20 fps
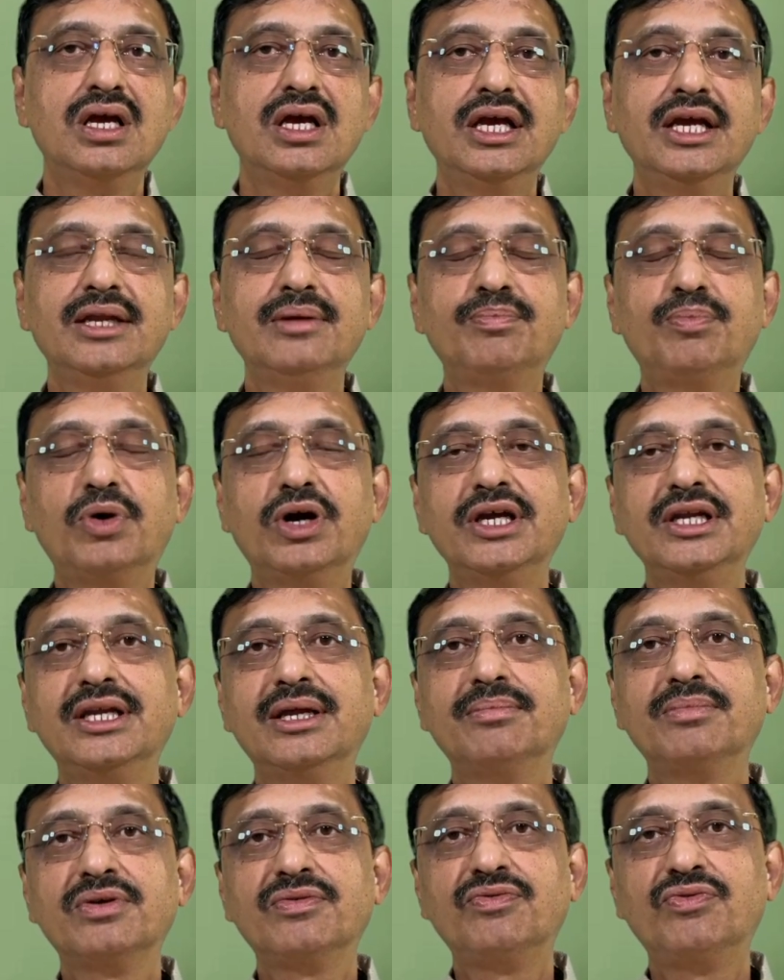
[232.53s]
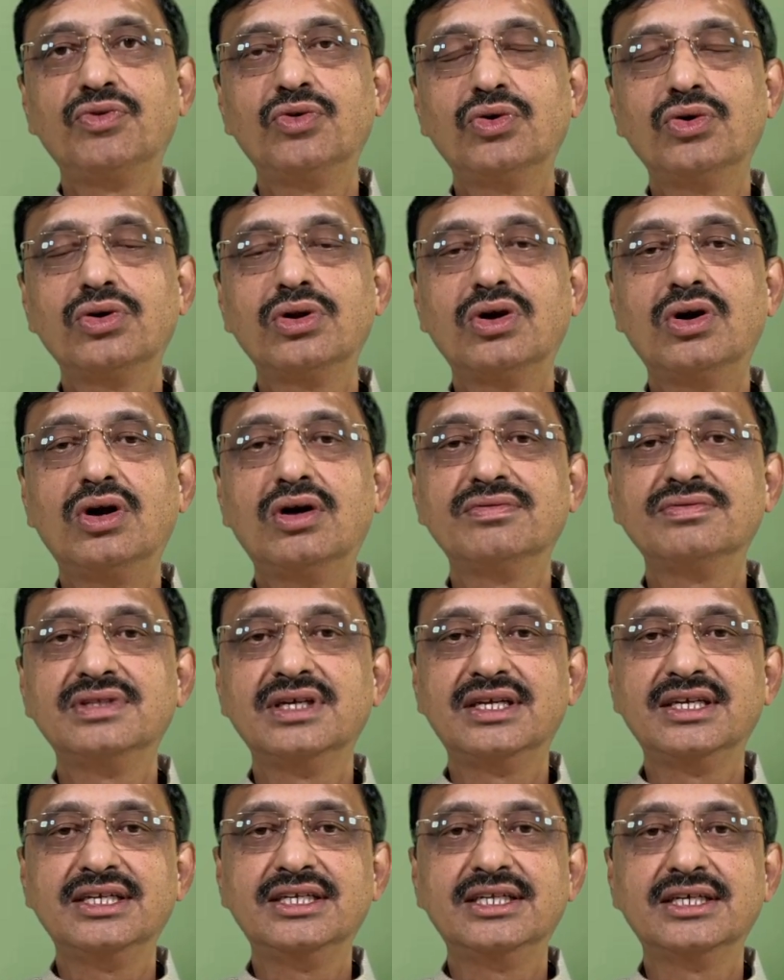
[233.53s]
In point number 4 of the
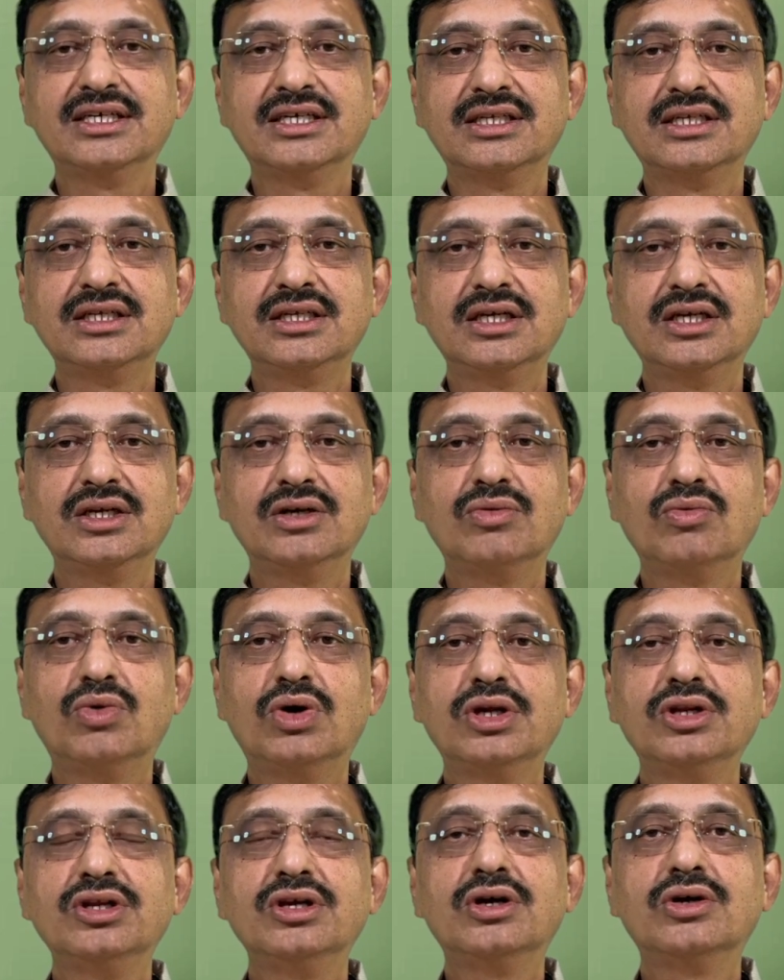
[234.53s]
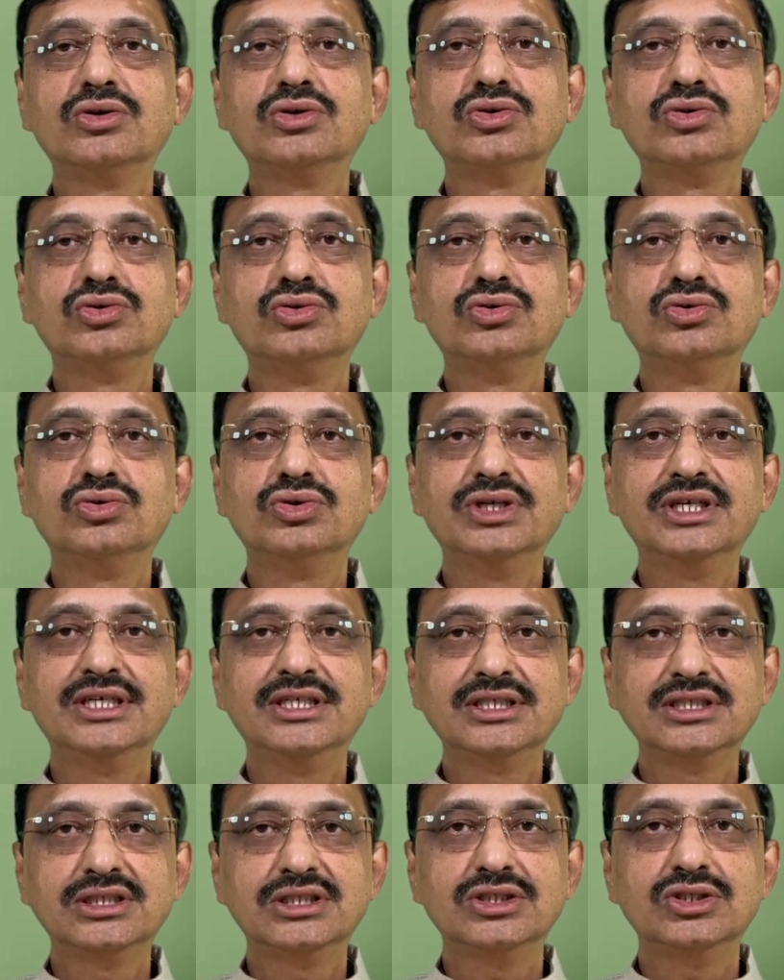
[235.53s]
return, what you have to do
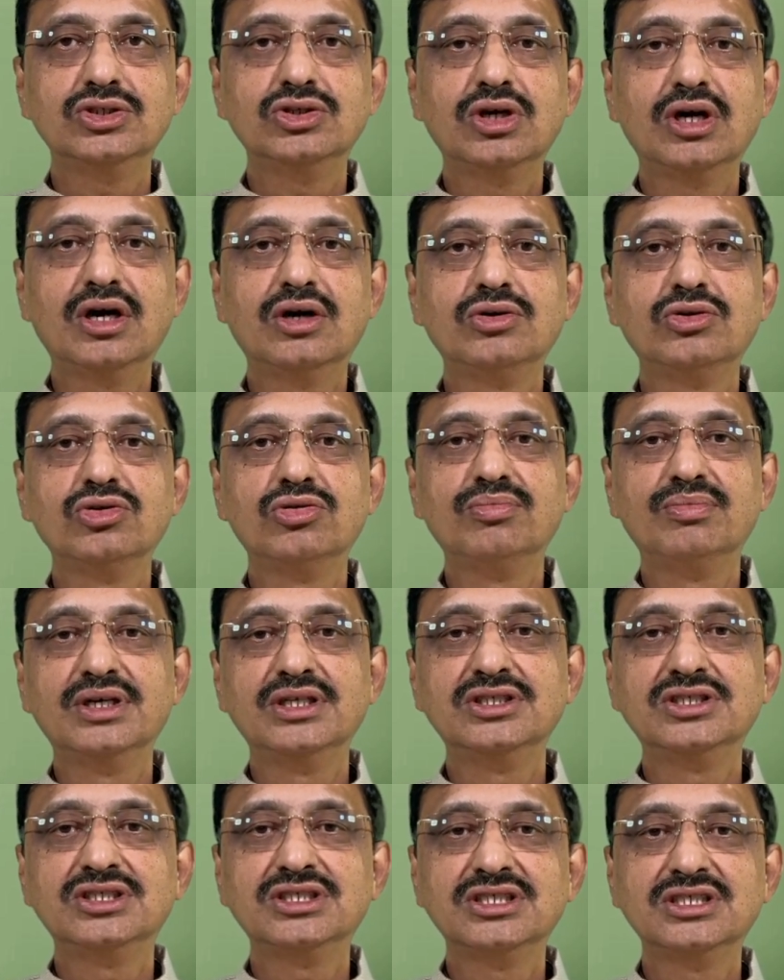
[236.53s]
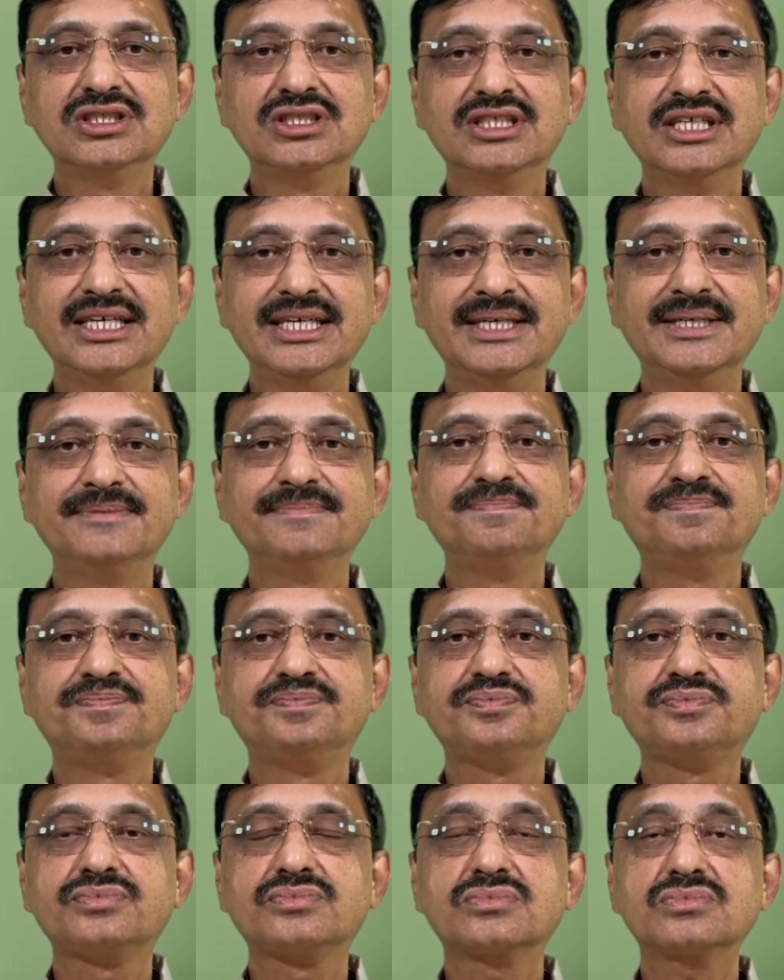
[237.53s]
is you have to mention the
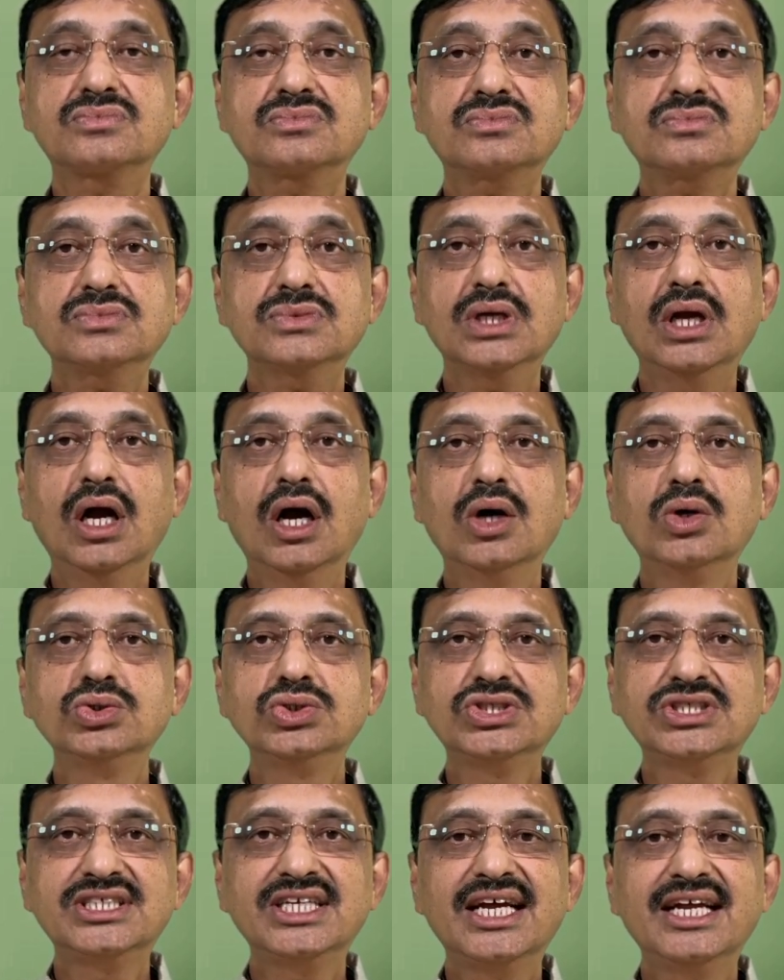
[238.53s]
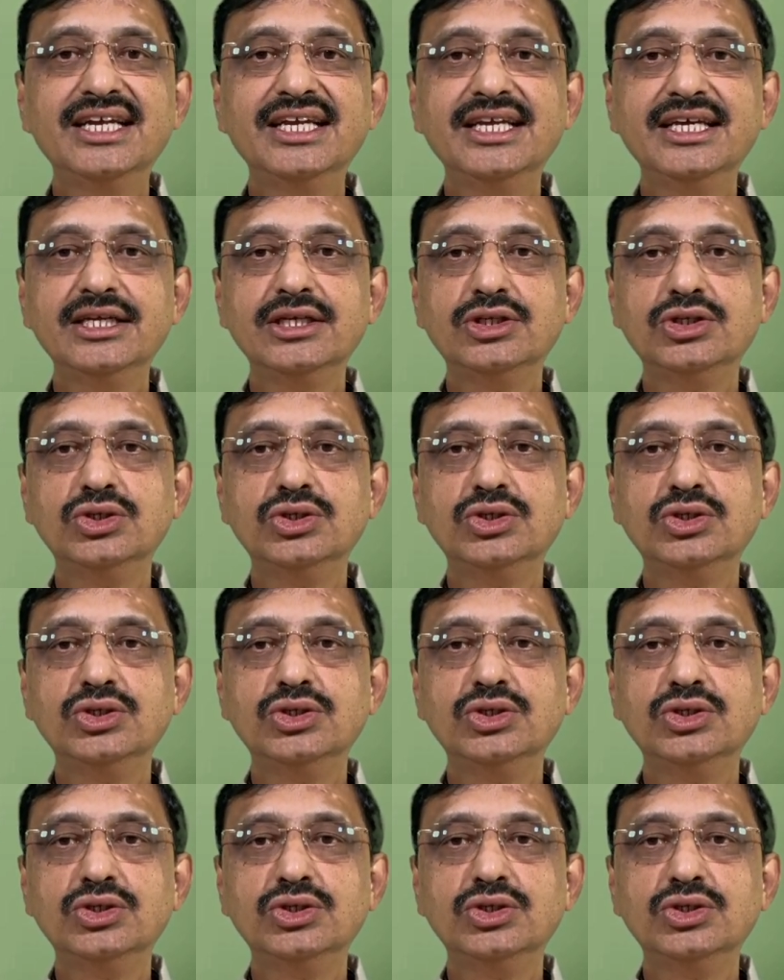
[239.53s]
outstanding